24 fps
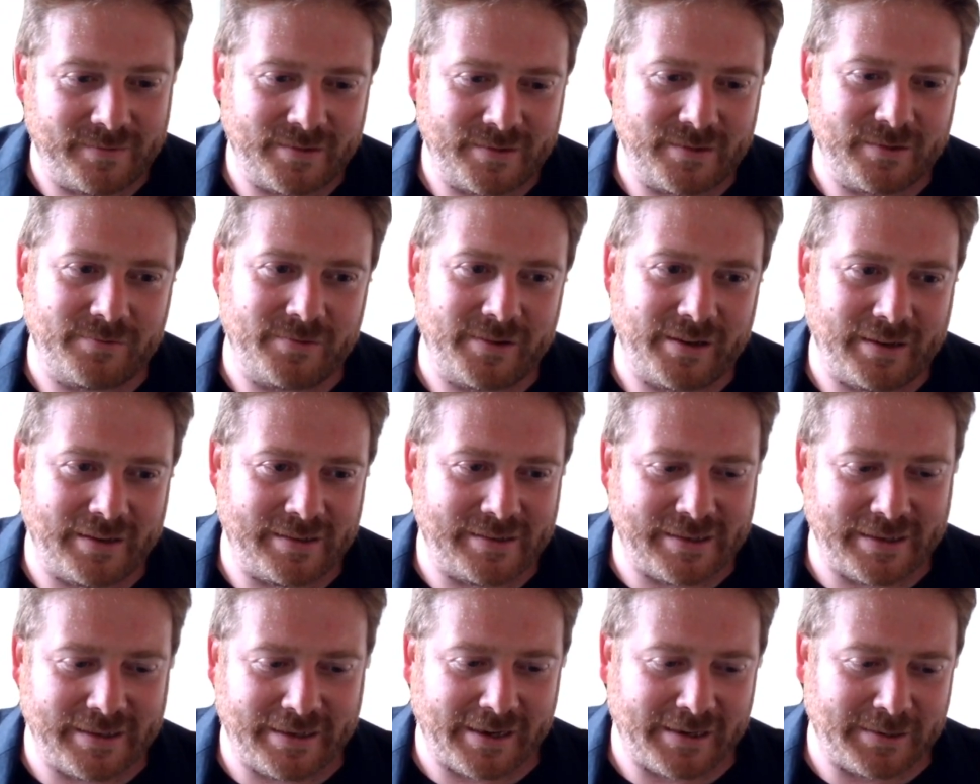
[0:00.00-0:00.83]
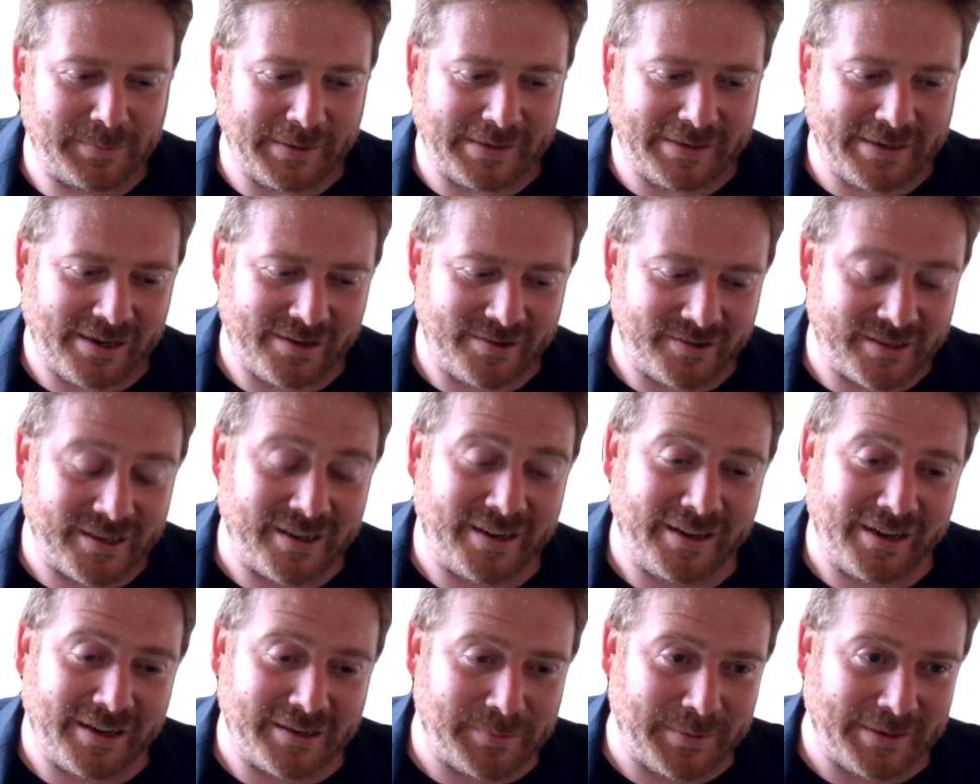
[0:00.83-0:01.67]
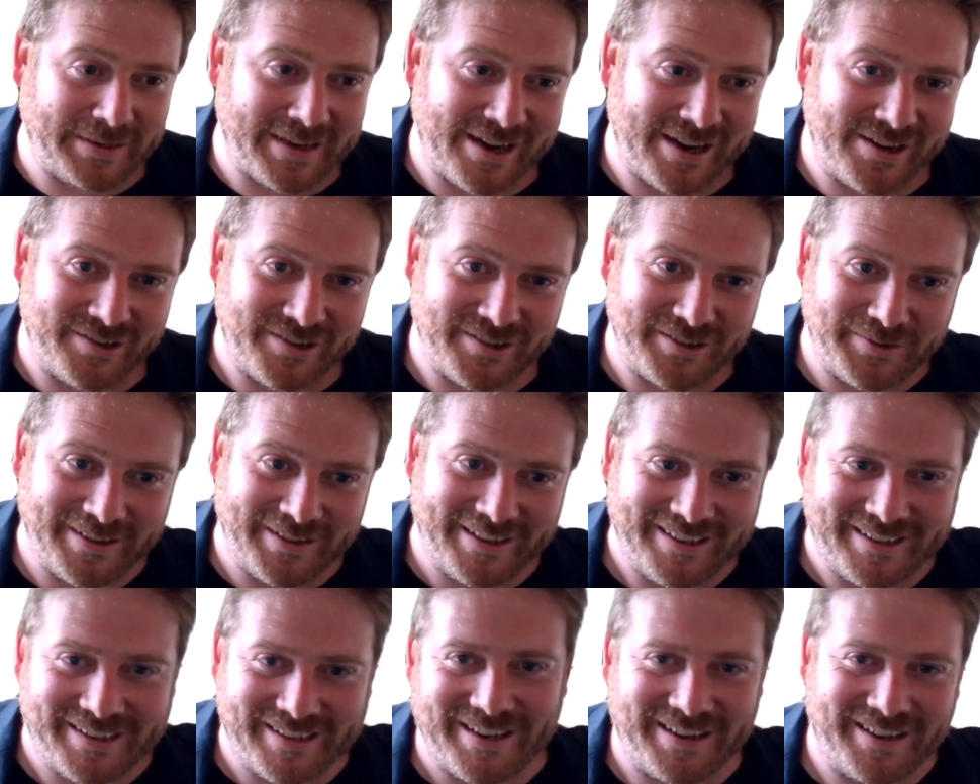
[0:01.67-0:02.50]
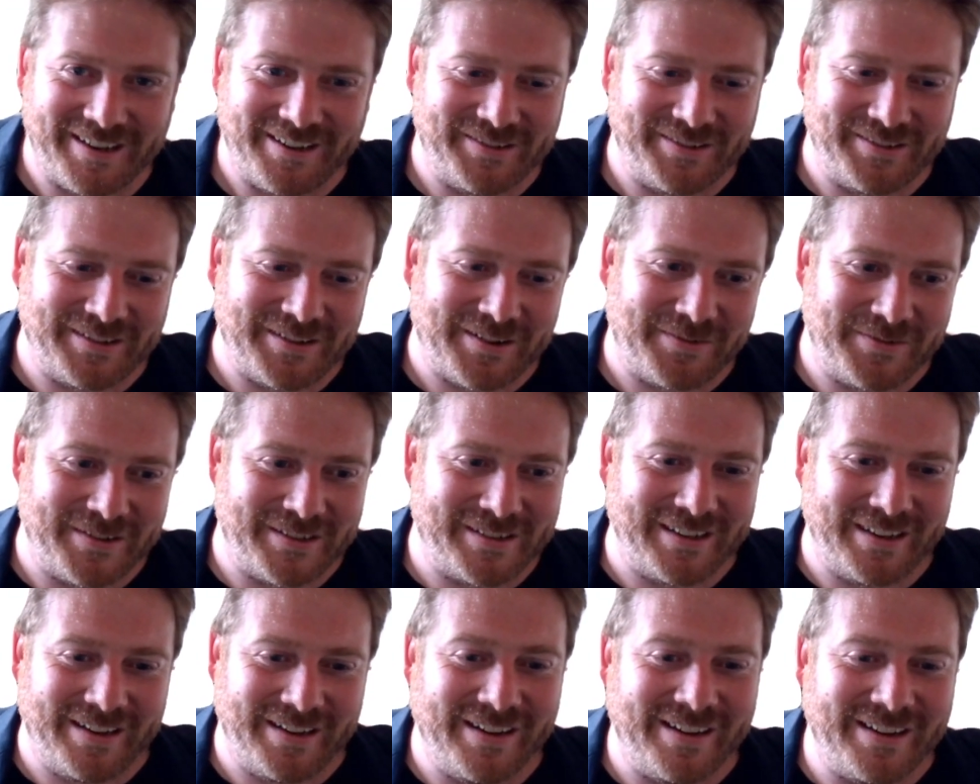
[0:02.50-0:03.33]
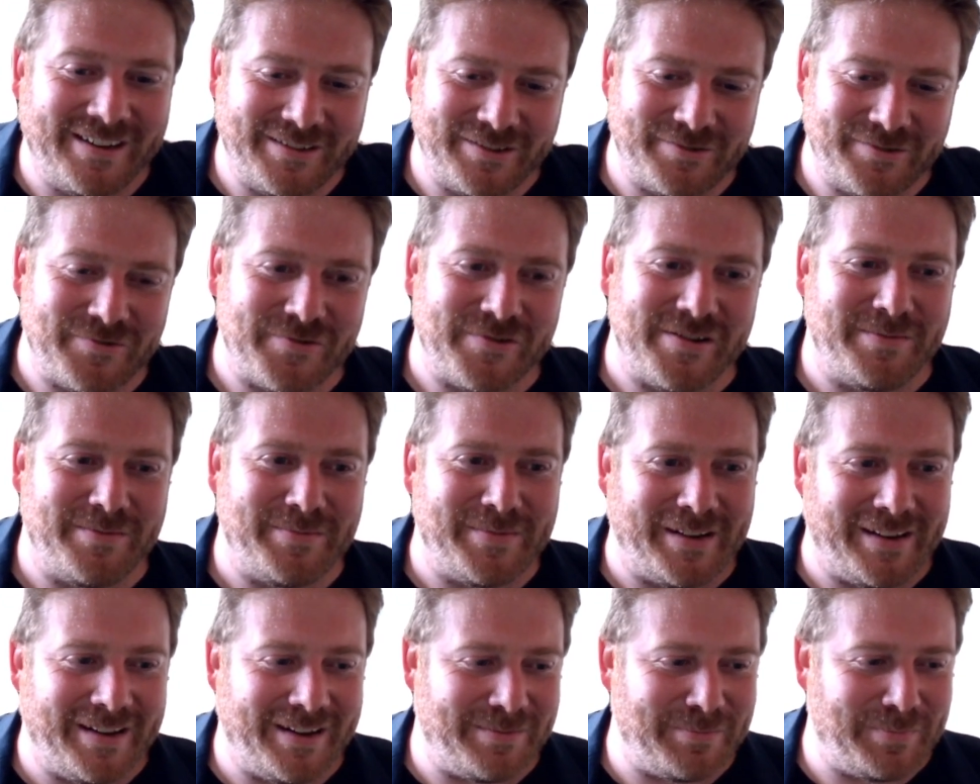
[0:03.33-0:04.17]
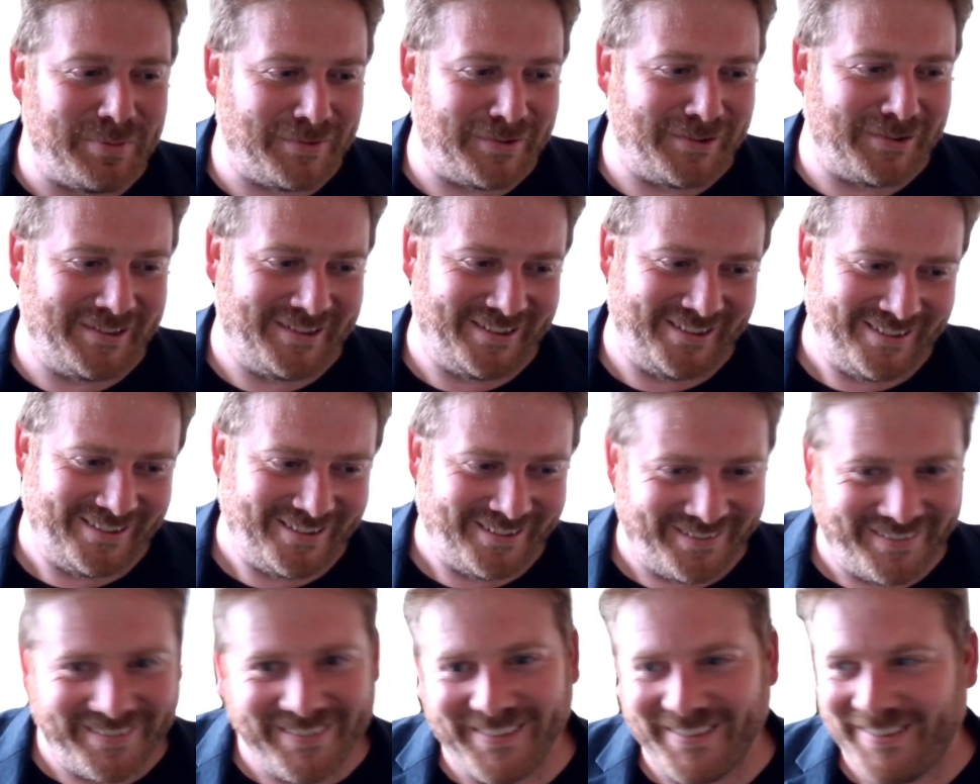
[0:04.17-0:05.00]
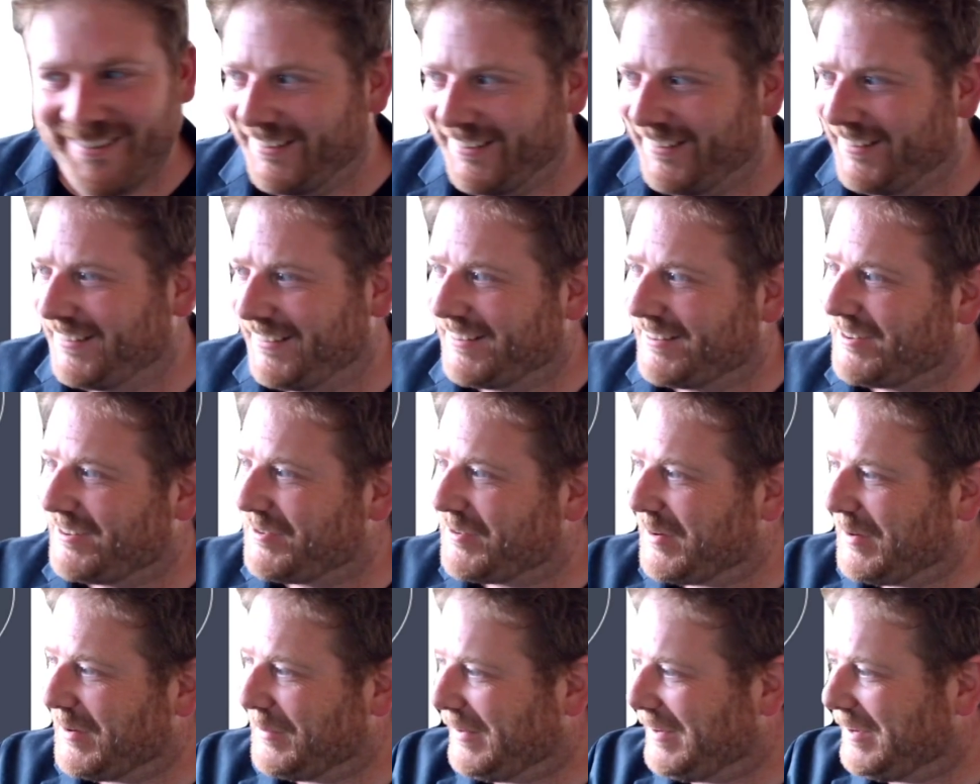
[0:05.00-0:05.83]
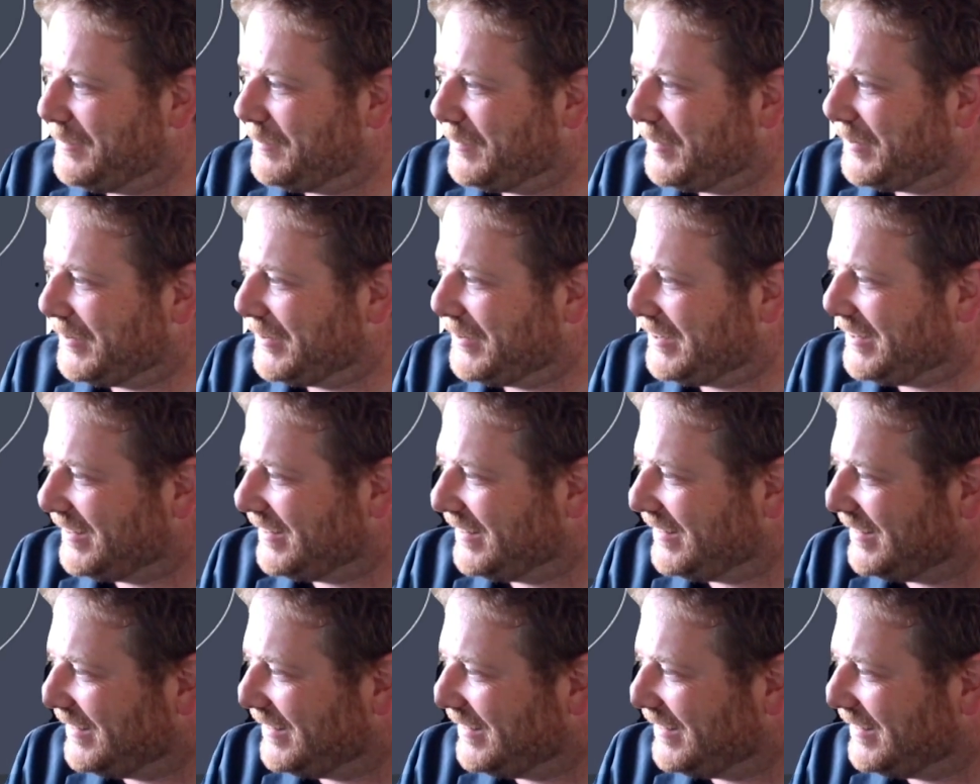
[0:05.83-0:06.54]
It's the realistic expectation. Setting expectations with executives is obviously extremely important. Extremely important.